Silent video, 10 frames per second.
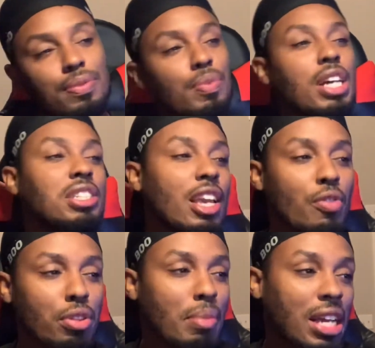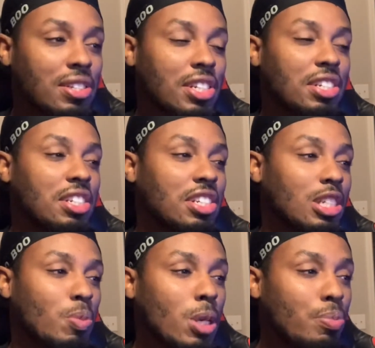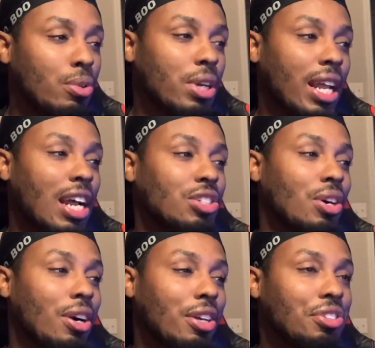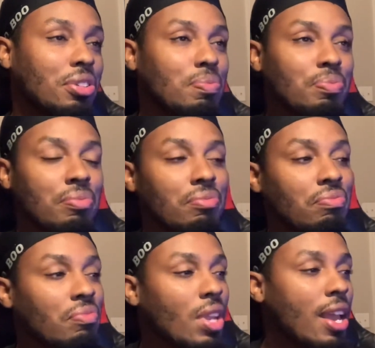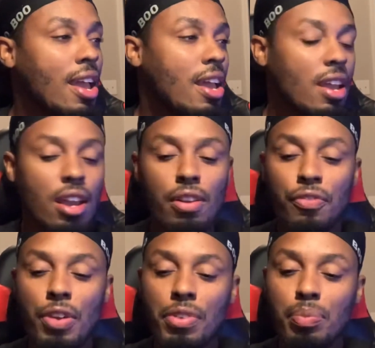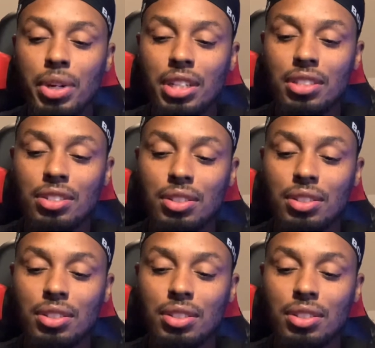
Let's say with my 66 people and I charge $50